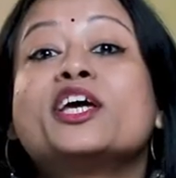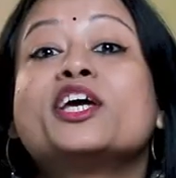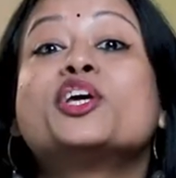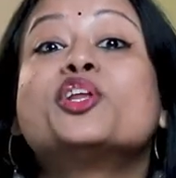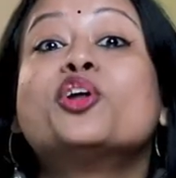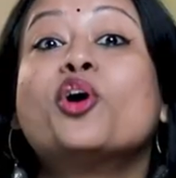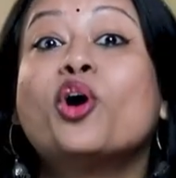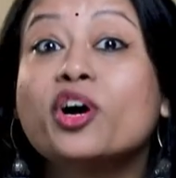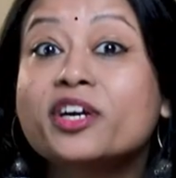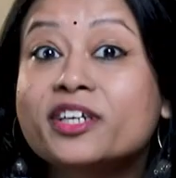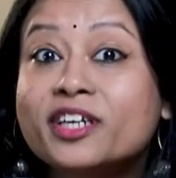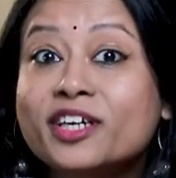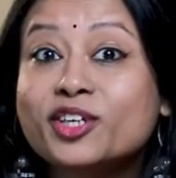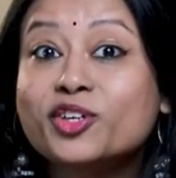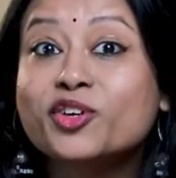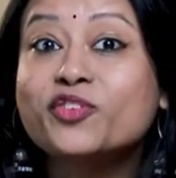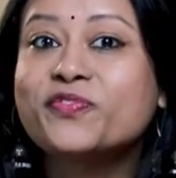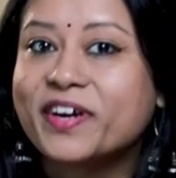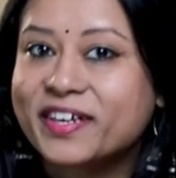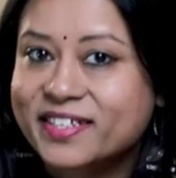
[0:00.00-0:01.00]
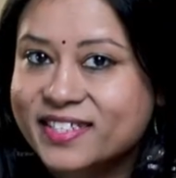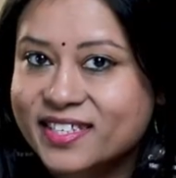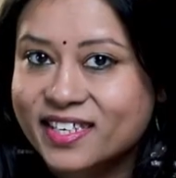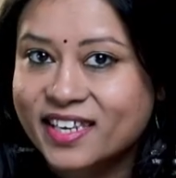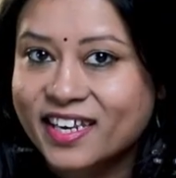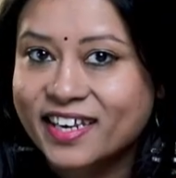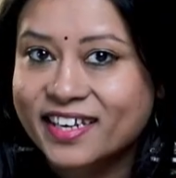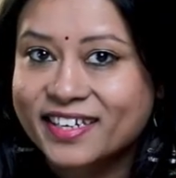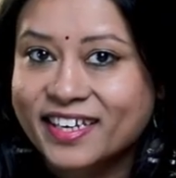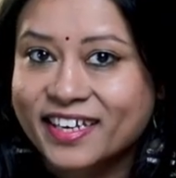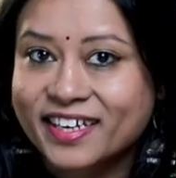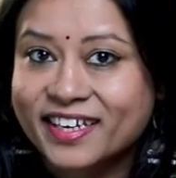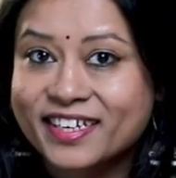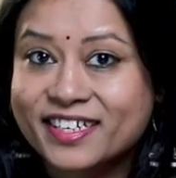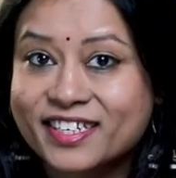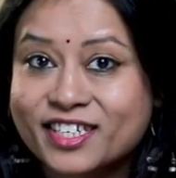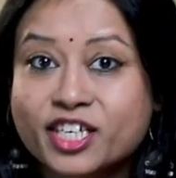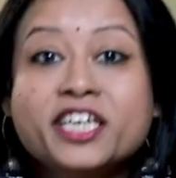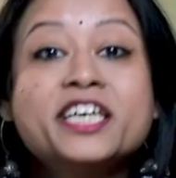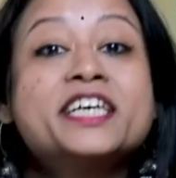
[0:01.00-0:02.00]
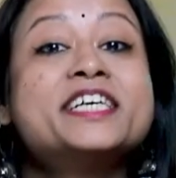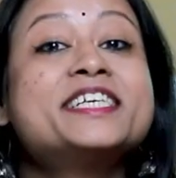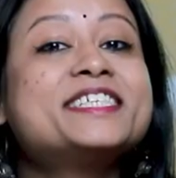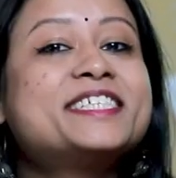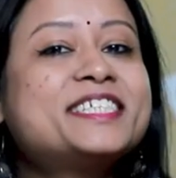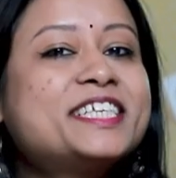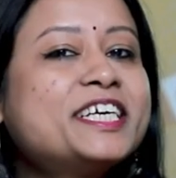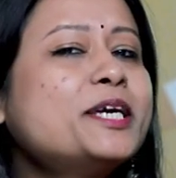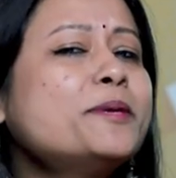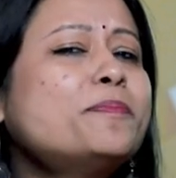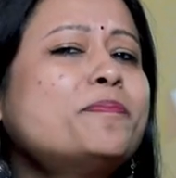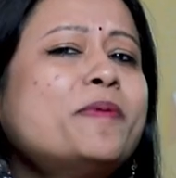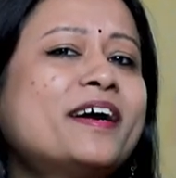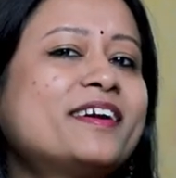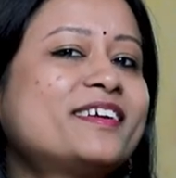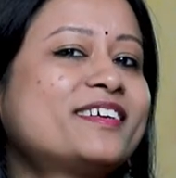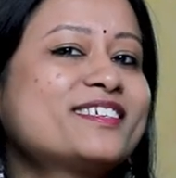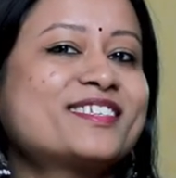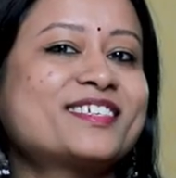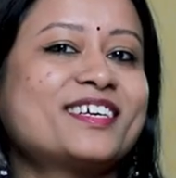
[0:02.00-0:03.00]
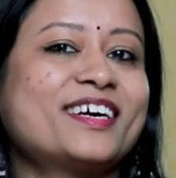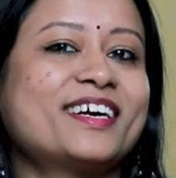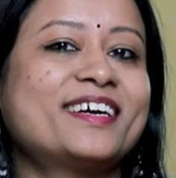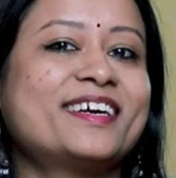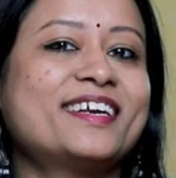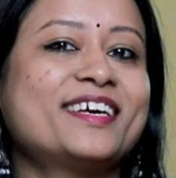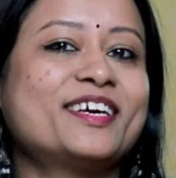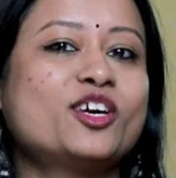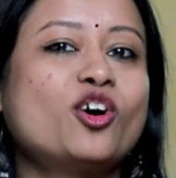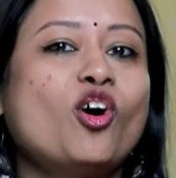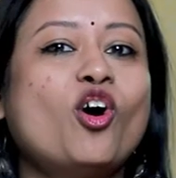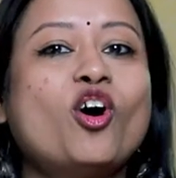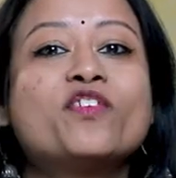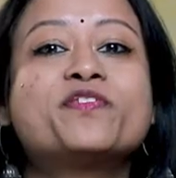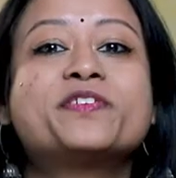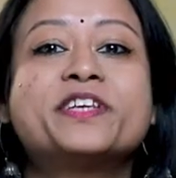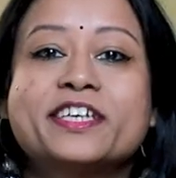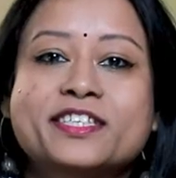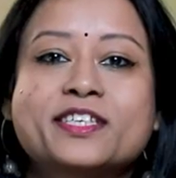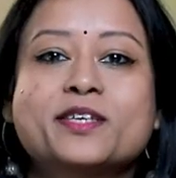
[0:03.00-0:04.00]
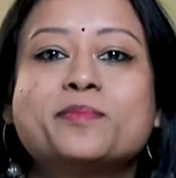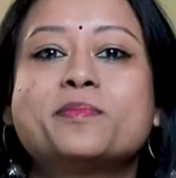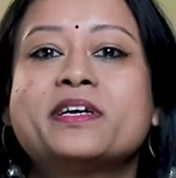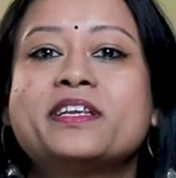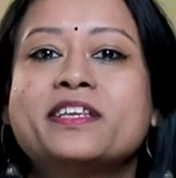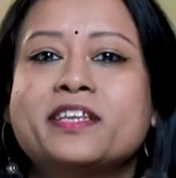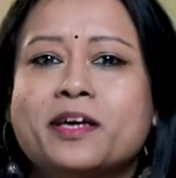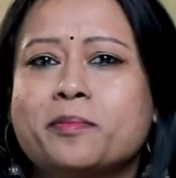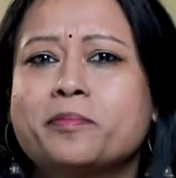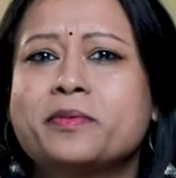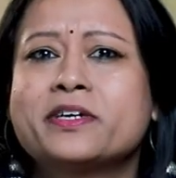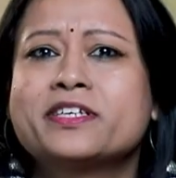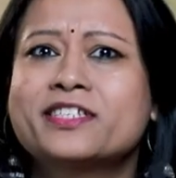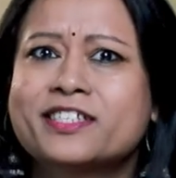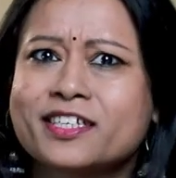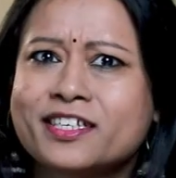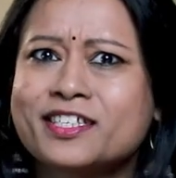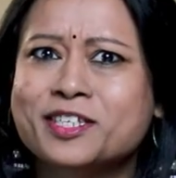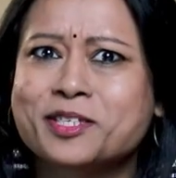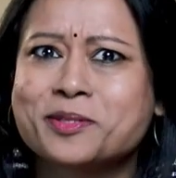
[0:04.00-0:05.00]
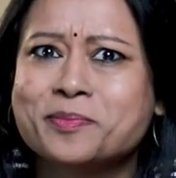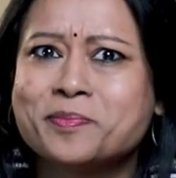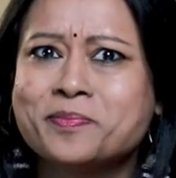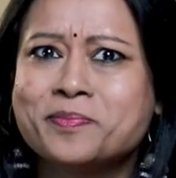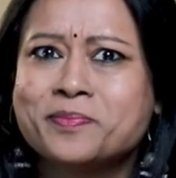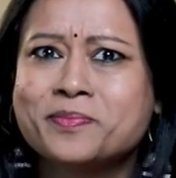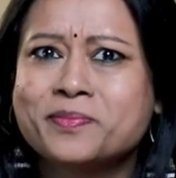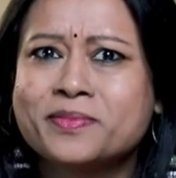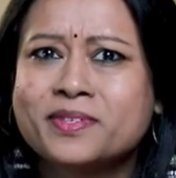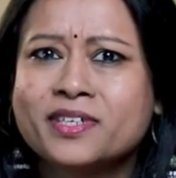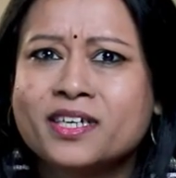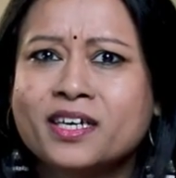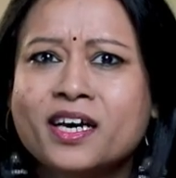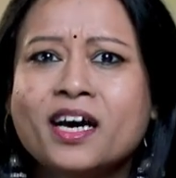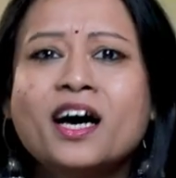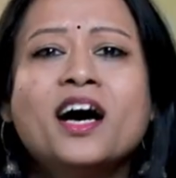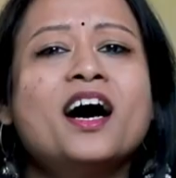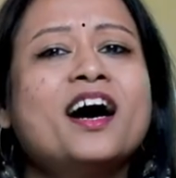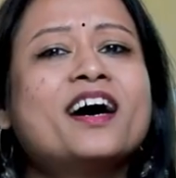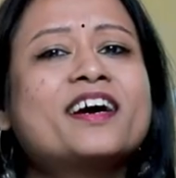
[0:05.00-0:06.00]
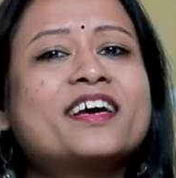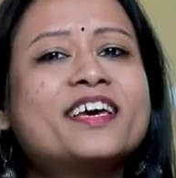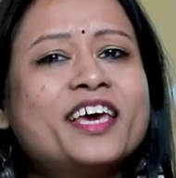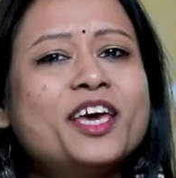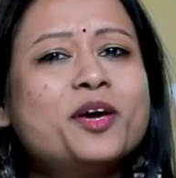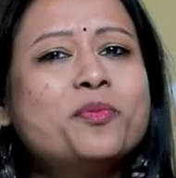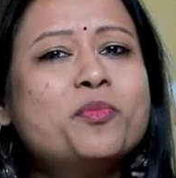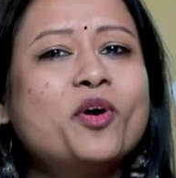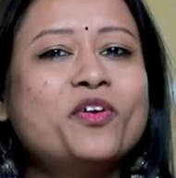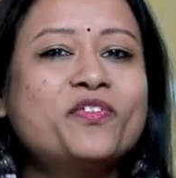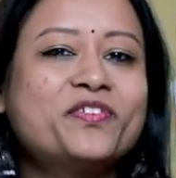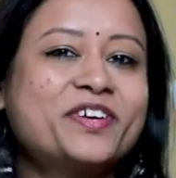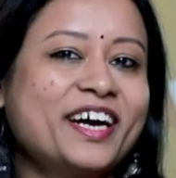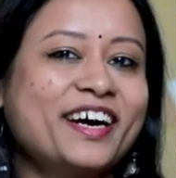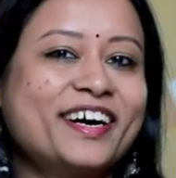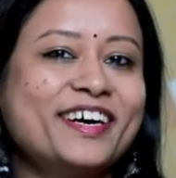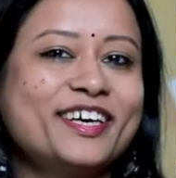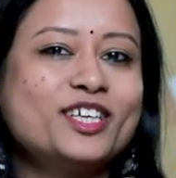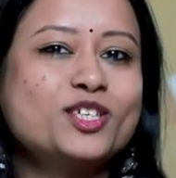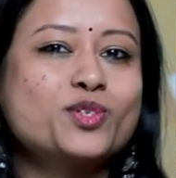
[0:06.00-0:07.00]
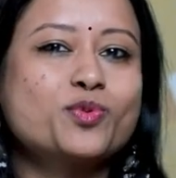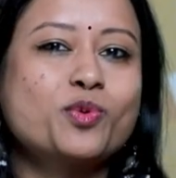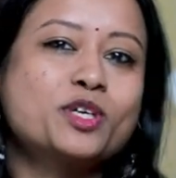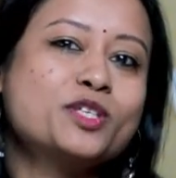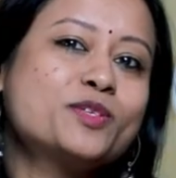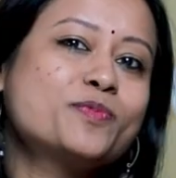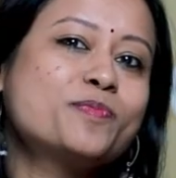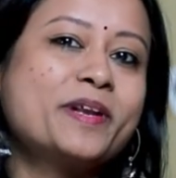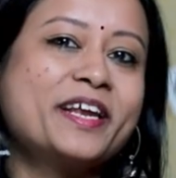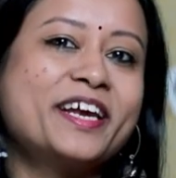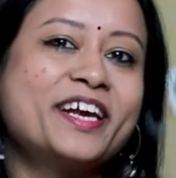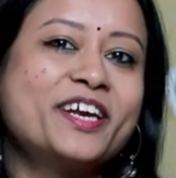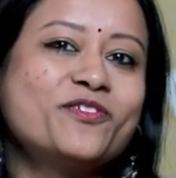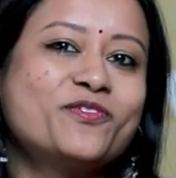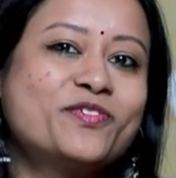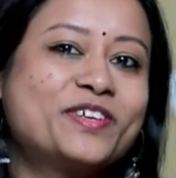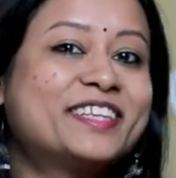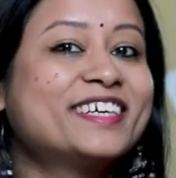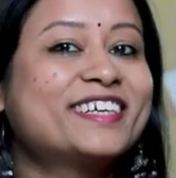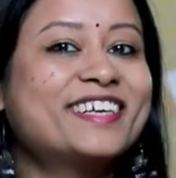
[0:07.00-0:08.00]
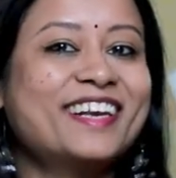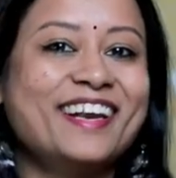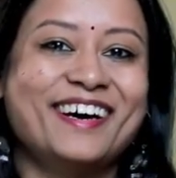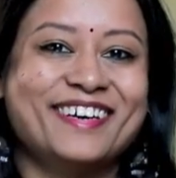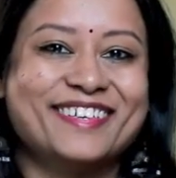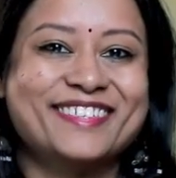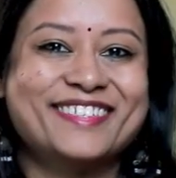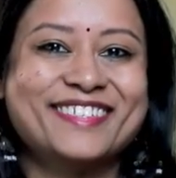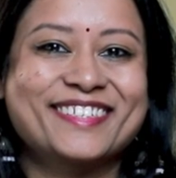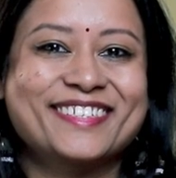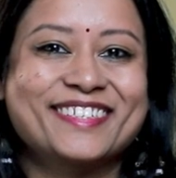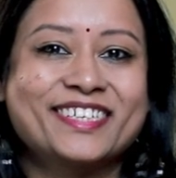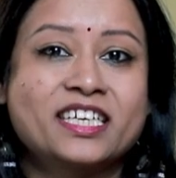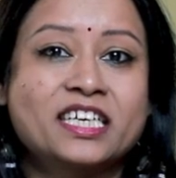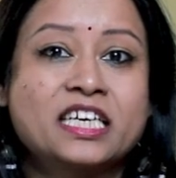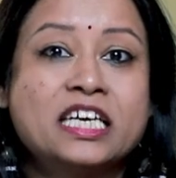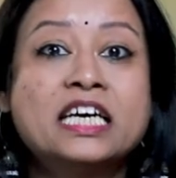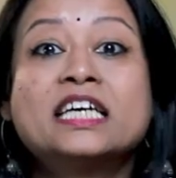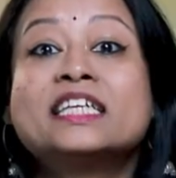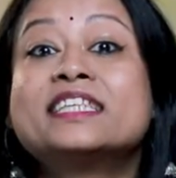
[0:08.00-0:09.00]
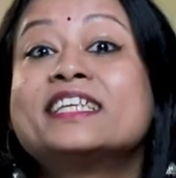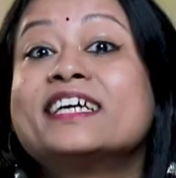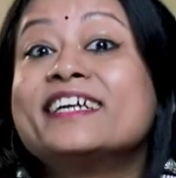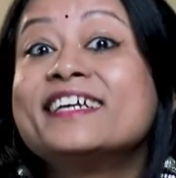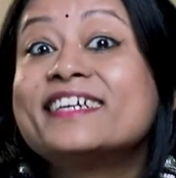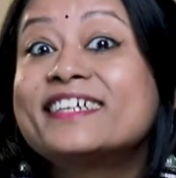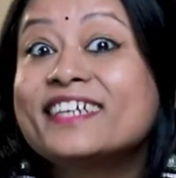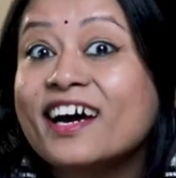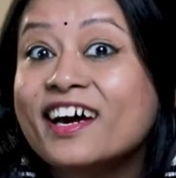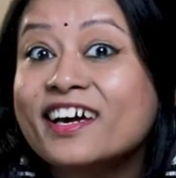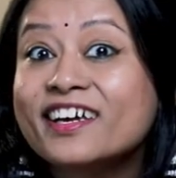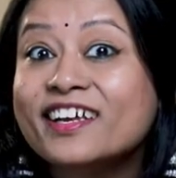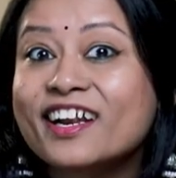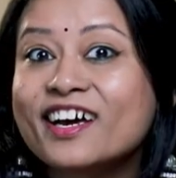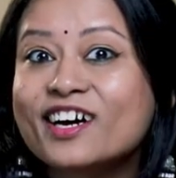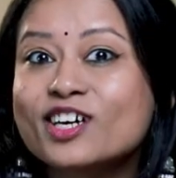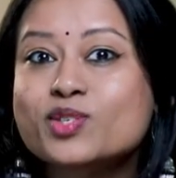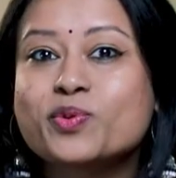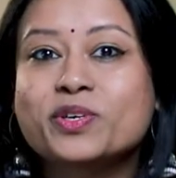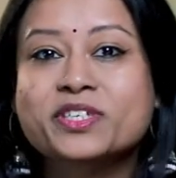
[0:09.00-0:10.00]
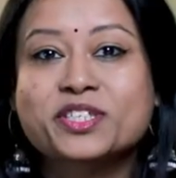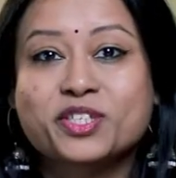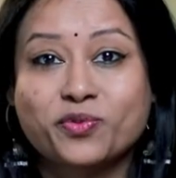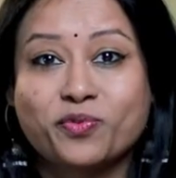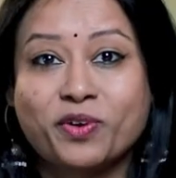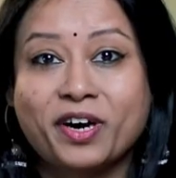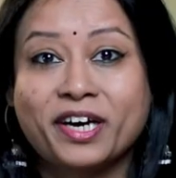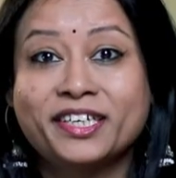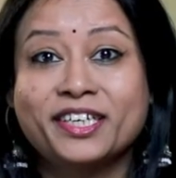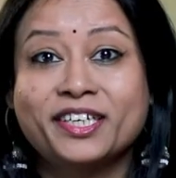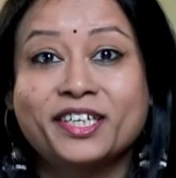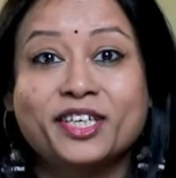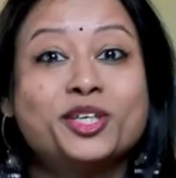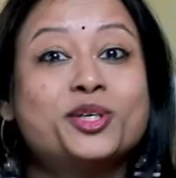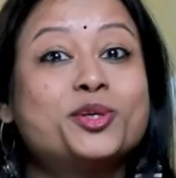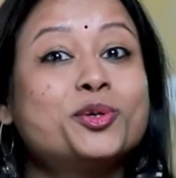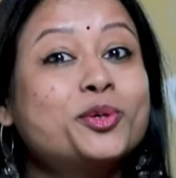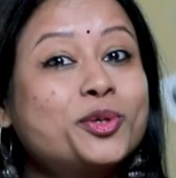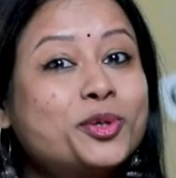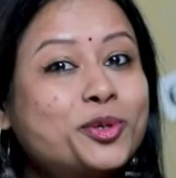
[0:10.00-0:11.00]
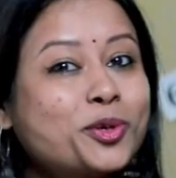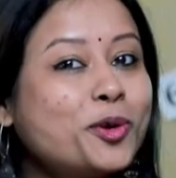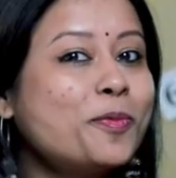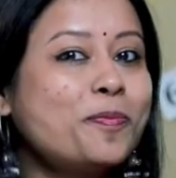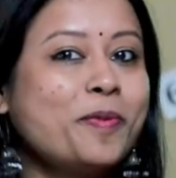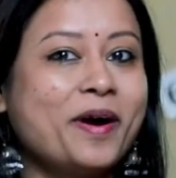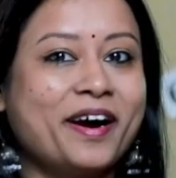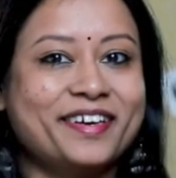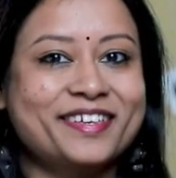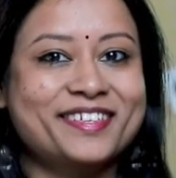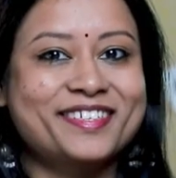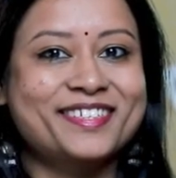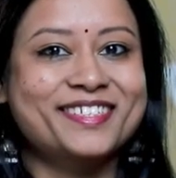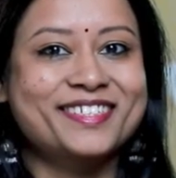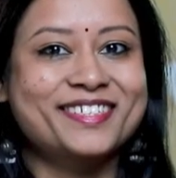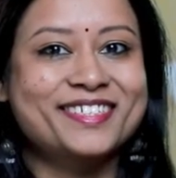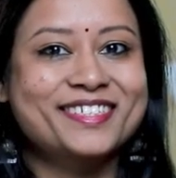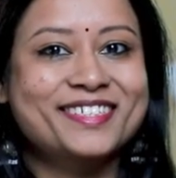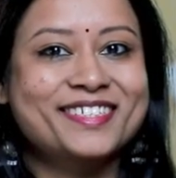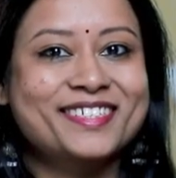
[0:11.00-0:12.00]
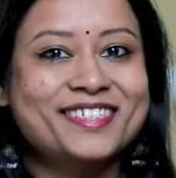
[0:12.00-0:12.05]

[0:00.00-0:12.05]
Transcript: In order to facilitate deep understanding of decimal number system, a game of dice was played with the class. The entire class was divided into 2 parts